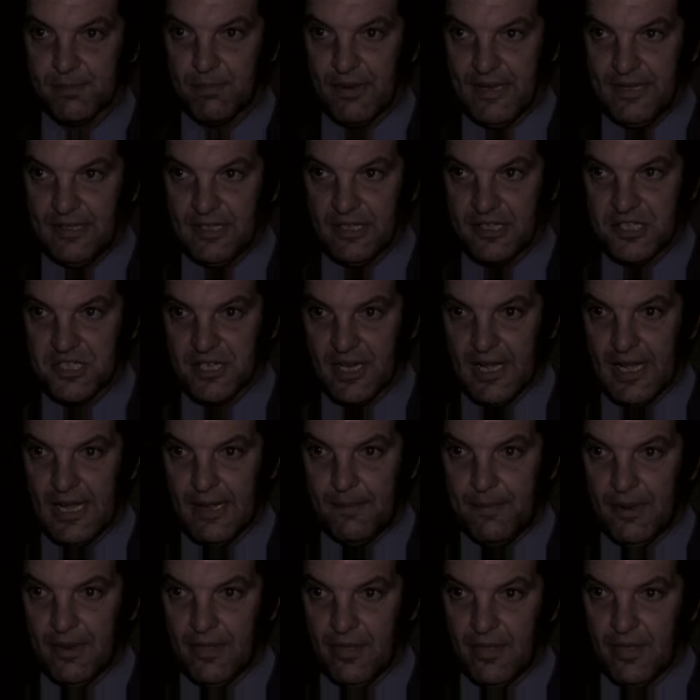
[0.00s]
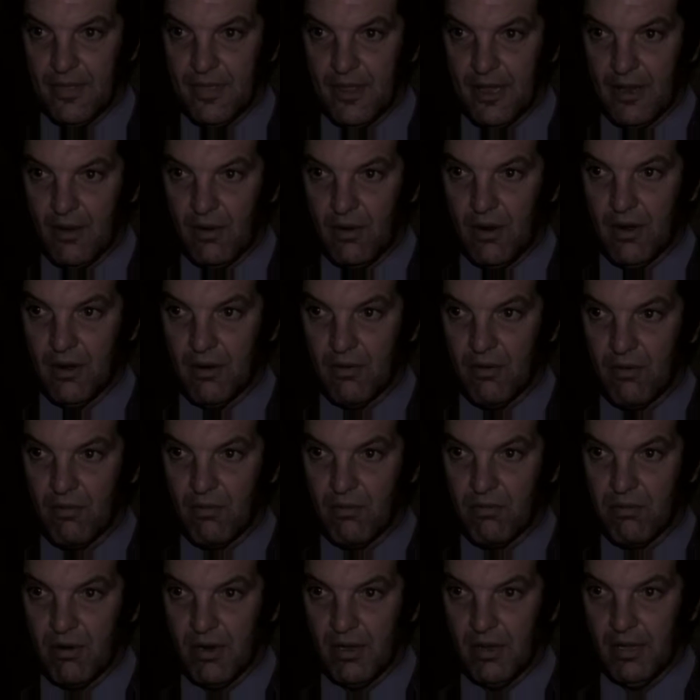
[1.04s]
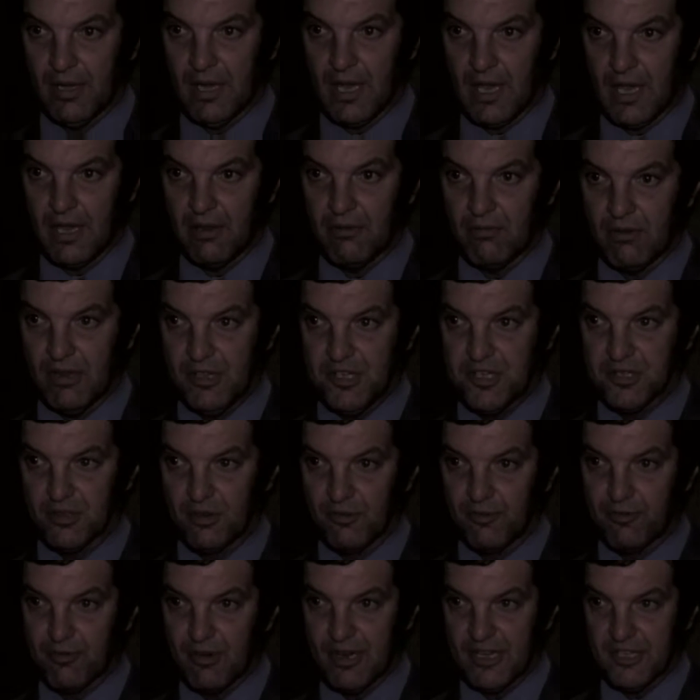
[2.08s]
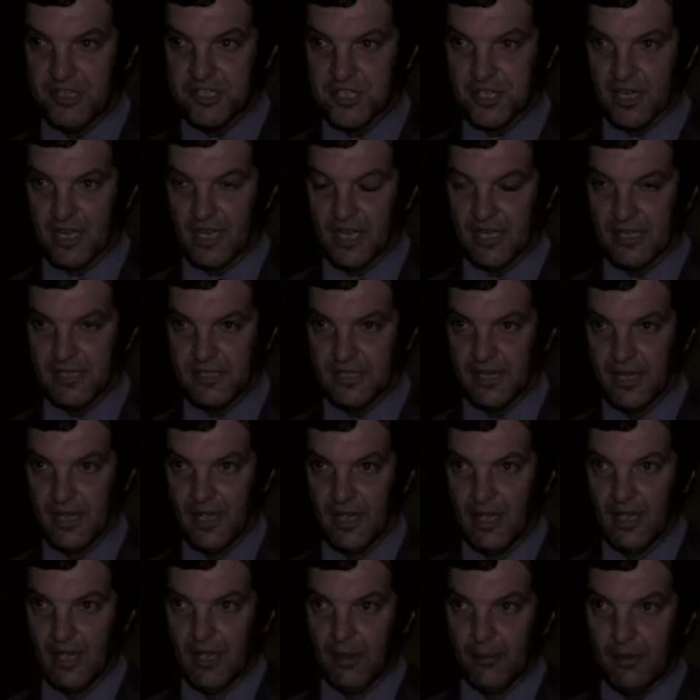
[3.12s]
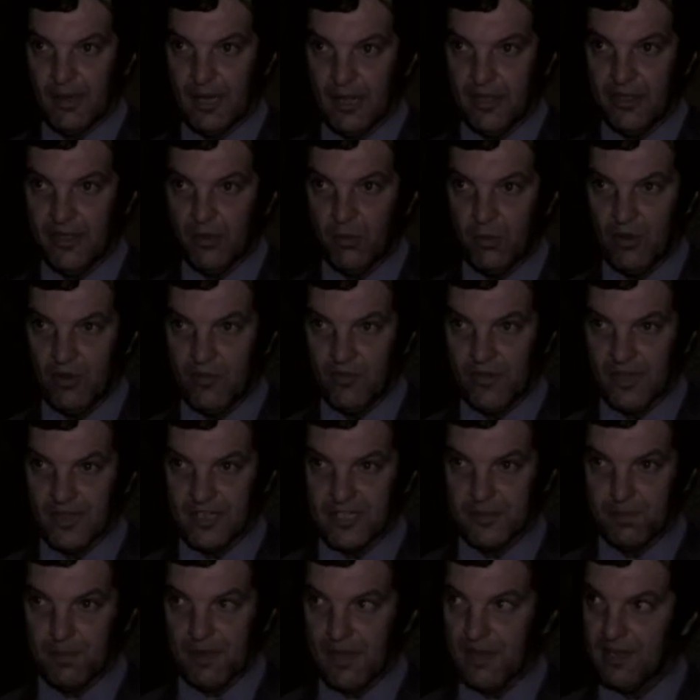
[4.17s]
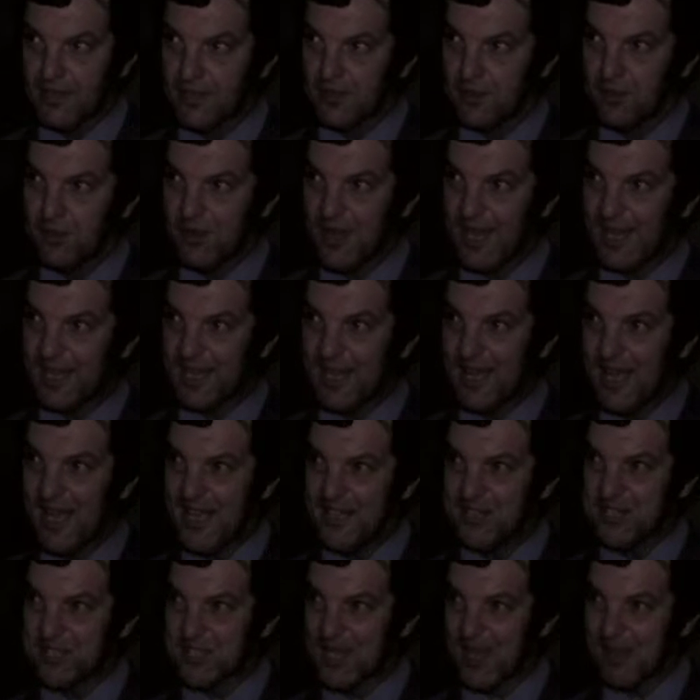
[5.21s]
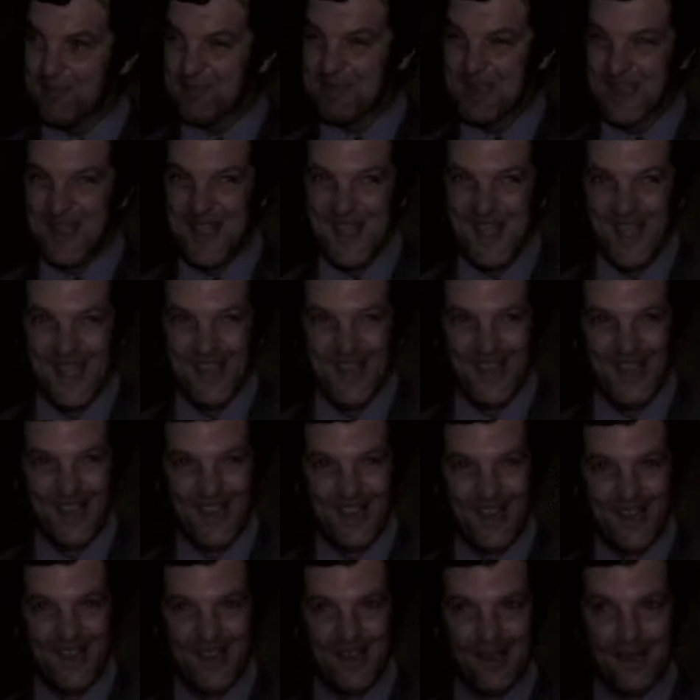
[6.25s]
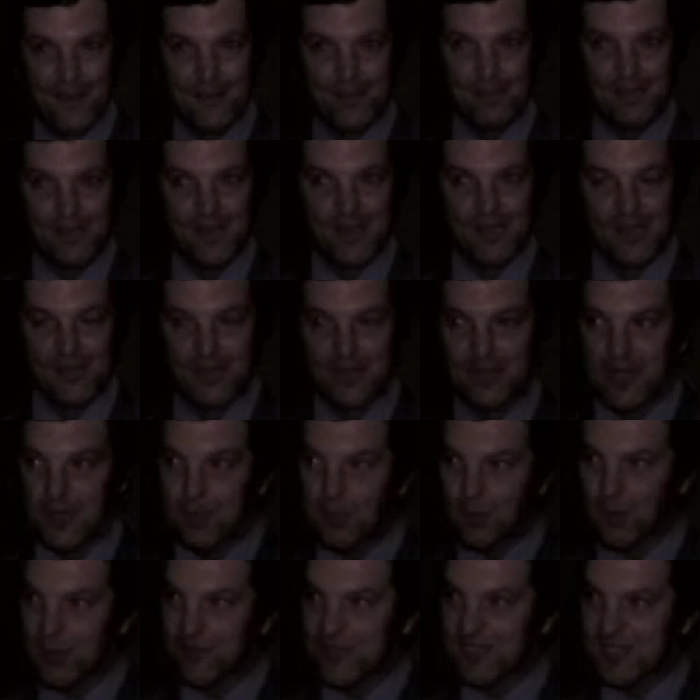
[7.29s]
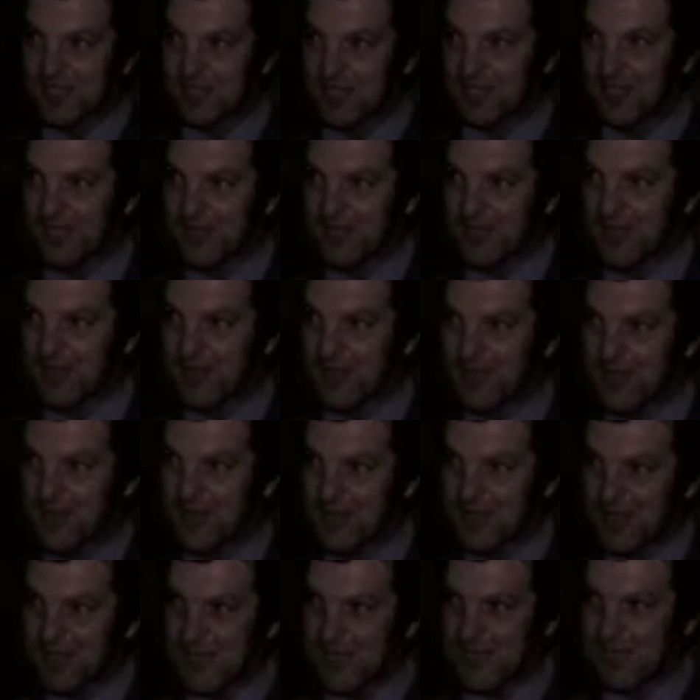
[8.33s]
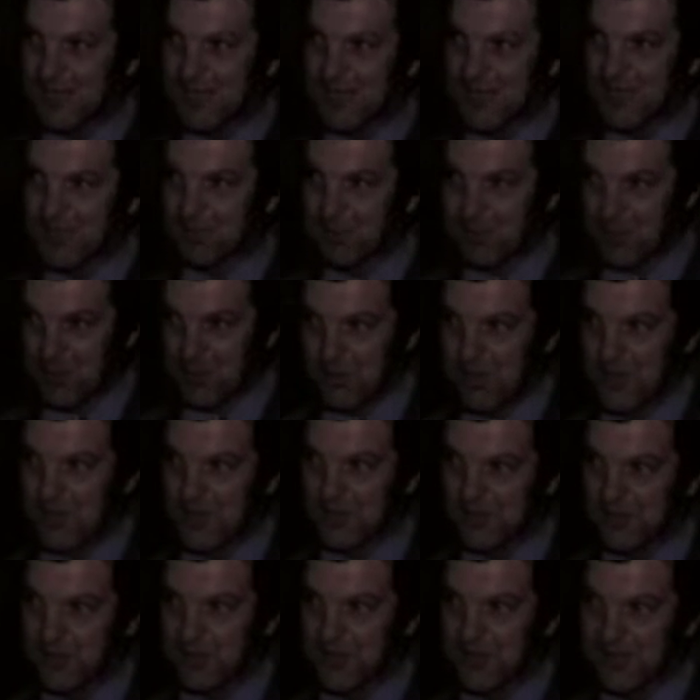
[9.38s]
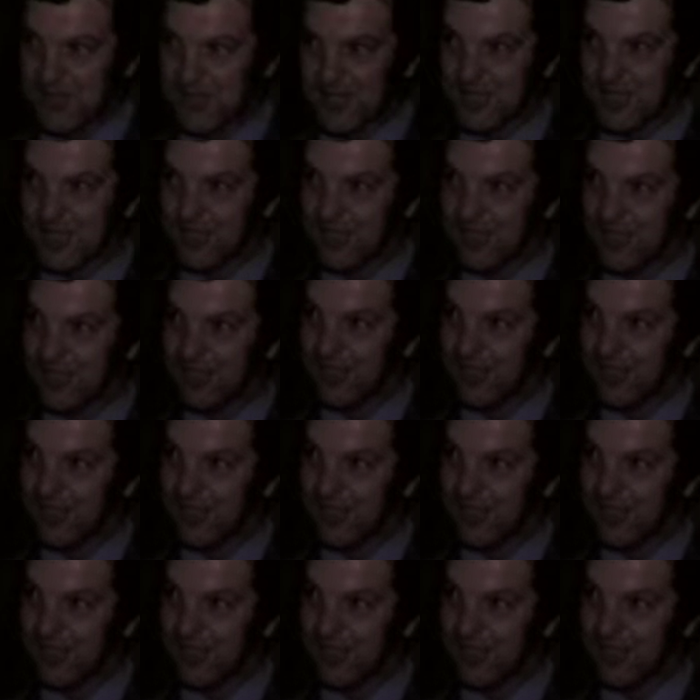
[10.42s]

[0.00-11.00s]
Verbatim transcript: splendid job, and they are really a regional franchise. But I think we've expanded on that concept um, in the number of cities and in the distances between the four cities.